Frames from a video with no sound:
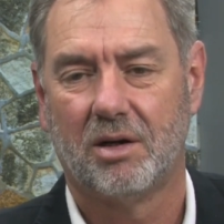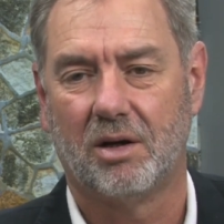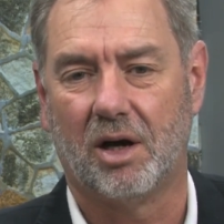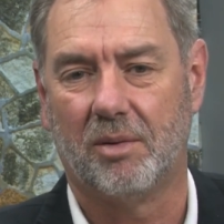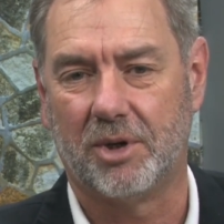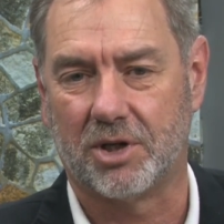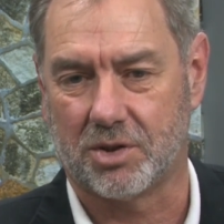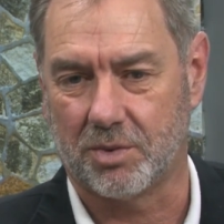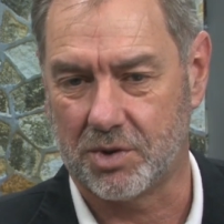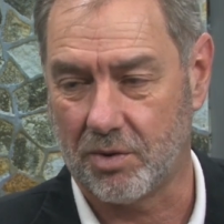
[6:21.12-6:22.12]
because
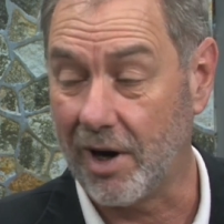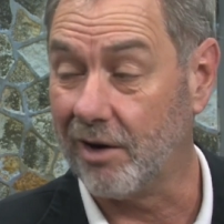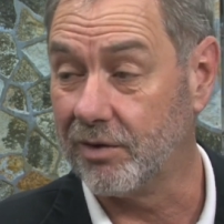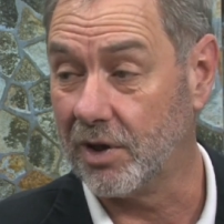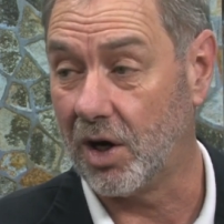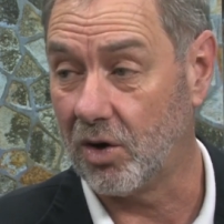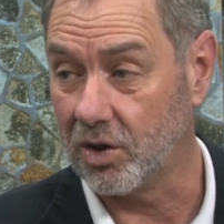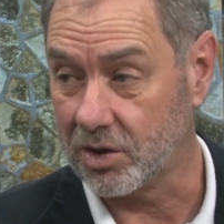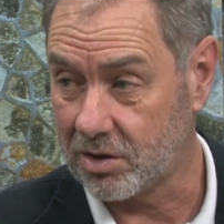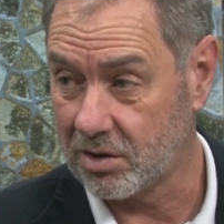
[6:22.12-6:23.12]
it was around for the
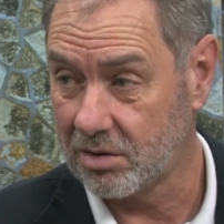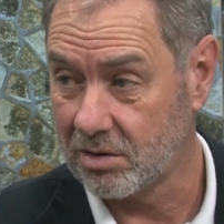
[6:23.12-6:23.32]
longest.